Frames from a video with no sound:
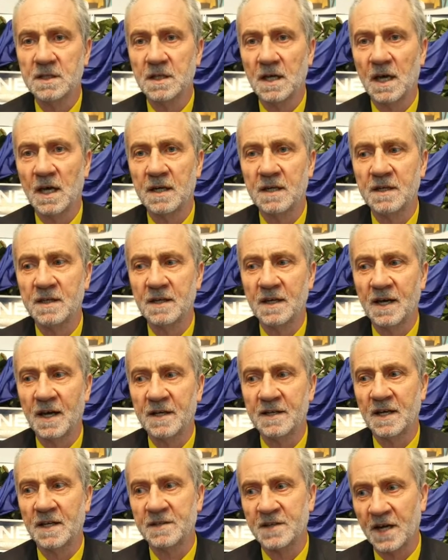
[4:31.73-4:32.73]

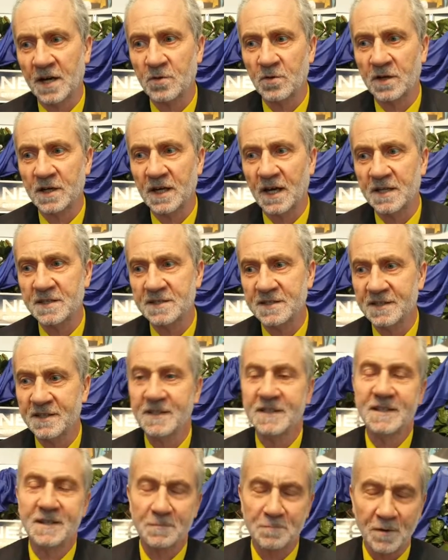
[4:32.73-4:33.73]
and recognized
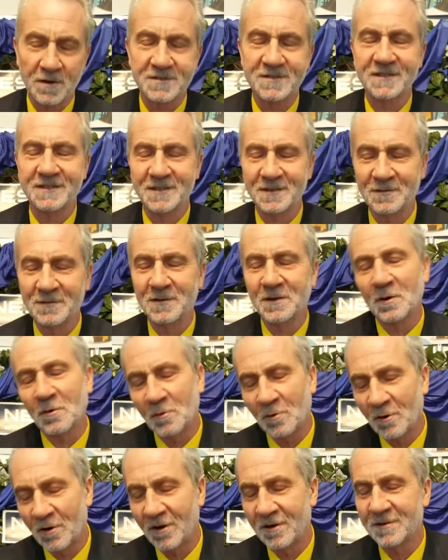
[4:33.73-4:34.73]
either positively
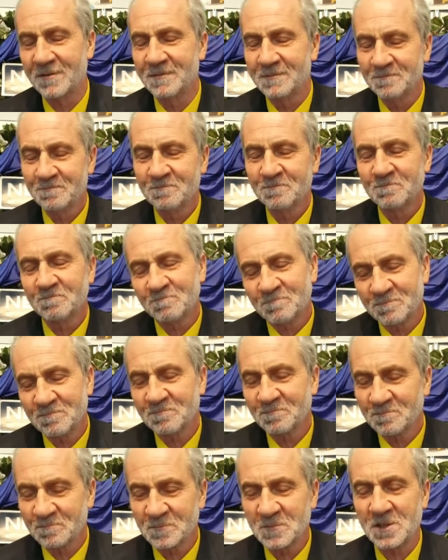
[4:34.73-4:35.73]
or
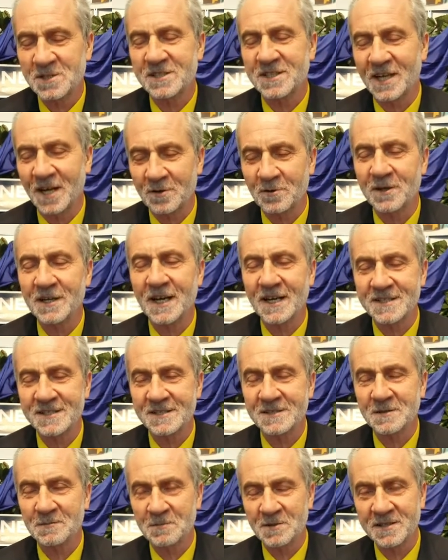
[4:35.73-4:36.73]
just recognized
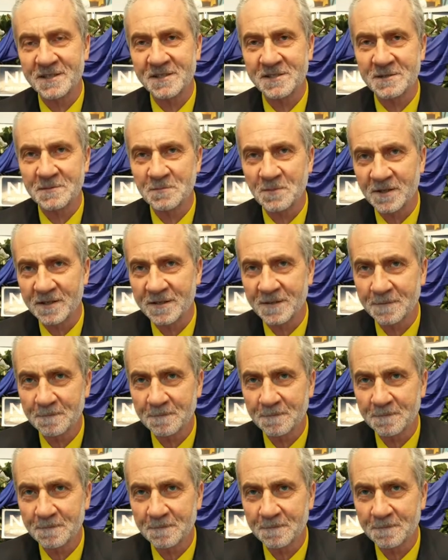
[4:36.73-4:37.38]
as a participant.